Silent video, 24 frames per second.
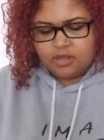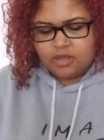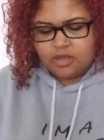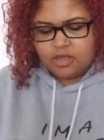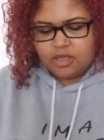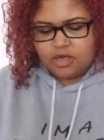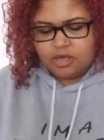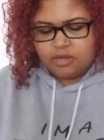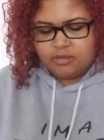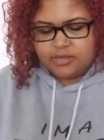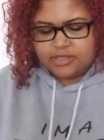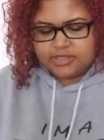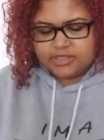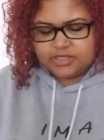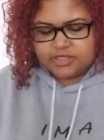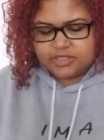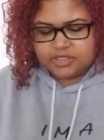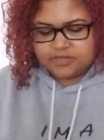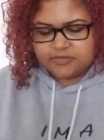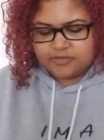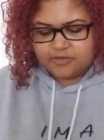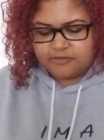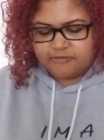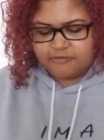Any
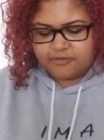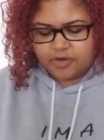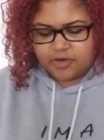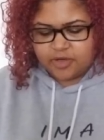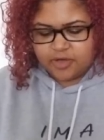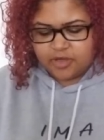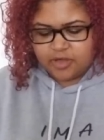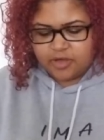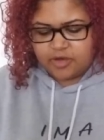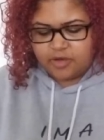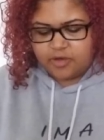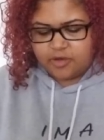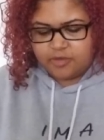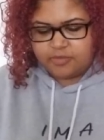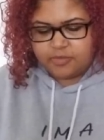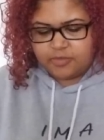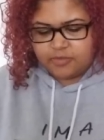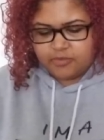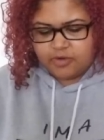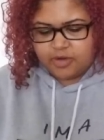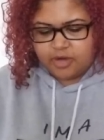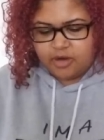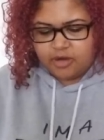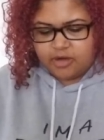messages for Virgo
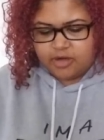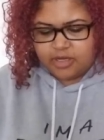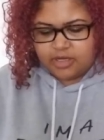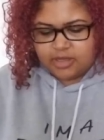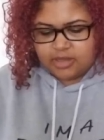regarding